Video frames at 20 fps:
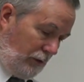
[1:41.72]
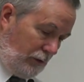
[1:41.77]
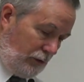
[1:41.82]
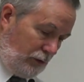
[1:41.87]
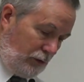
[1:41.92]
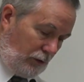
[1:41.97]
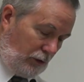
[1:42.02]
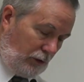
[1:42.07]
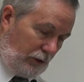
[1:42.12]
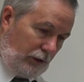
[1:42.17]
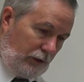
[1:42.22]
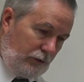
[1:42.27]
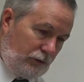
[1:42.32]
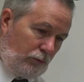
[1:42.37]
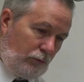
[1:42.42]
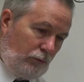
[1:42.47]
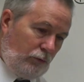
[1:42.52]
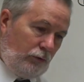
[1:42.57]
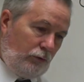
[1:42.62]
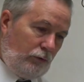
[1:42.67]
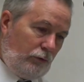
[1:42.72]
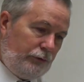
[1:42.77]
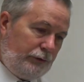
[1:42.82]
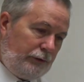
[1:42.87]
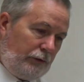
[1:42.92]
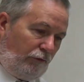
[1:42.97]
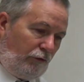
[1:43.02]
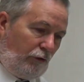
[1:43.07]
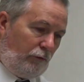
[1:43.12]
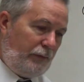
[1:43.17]
Chargaff's
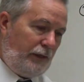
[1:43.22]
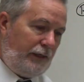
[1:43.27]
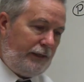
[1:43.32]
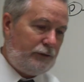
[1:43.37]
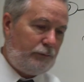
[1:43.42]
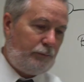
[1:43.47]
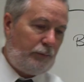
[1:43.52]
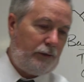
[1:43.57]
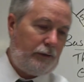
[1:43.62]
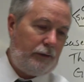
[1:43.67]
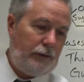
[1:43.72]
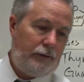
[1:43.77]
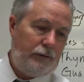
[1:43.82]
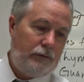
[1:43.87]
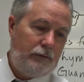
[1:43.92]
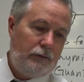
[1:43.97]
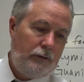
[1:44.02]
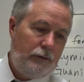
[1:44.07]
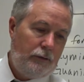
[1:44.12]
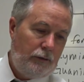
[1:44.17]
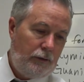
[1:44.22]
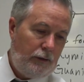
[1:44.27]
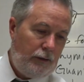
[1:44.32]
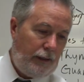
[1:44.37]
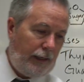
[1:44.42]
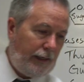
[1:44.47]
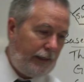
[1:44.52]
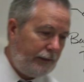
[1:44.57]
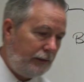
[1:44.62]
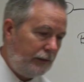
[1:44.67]
rules for base pairing.
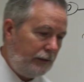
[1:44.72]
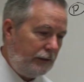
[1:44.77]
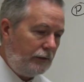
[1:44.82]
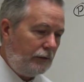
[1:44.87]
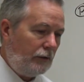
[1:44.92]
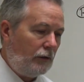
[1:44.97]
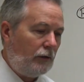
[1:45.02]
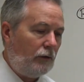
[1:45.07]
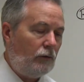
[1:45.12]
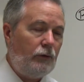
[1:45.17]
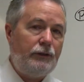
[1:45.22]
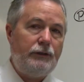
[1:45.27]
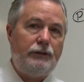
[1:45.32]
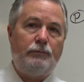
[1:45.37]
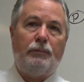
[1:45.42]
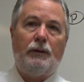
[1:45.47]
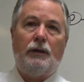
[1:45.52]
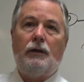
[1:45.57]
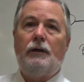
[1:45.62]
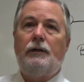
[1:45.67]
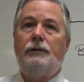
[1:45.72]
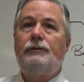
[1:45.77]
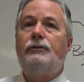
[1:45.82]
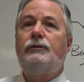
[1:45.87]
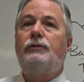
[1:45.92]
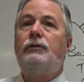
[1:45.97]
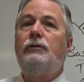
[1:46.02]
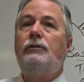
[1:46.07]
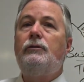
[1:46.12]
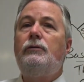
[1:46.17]
Adenine always bonds
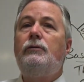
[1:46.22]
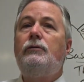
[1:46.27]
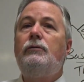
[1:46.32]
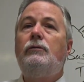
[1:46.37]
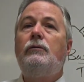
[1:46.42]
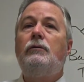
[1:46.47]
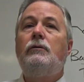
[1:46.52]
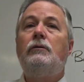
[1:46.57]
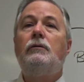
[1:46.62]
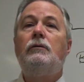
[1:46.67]
to